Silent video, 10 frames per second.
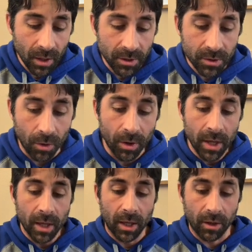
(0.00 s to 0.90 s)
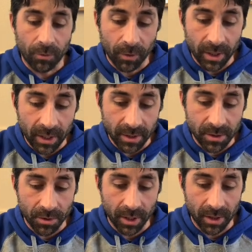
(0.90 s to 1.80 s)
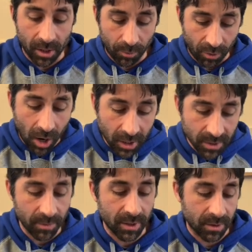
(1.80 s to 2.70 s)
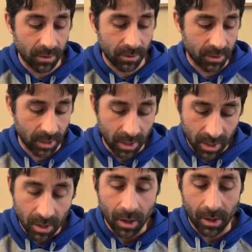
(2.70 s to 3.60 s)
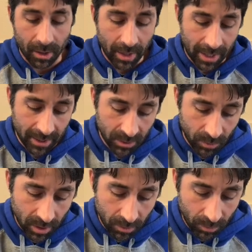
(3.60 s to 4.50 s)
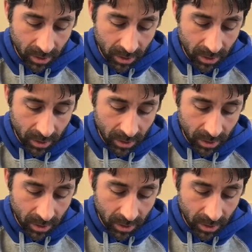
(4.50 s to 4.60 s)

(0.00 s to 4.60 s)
So if we need to get the approximate solution, that's when we